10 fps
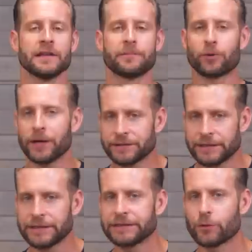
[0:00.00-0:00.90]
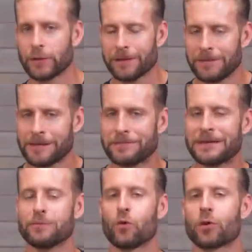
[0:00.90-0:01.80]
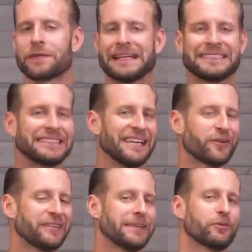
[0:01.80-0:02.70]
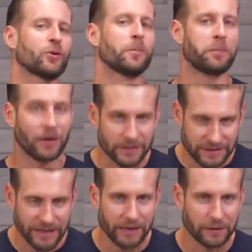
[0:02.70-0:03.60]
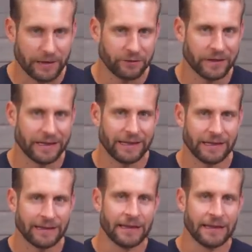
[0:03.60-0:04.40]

the price is going to be a bit more than, say, your typical puck style leveling kit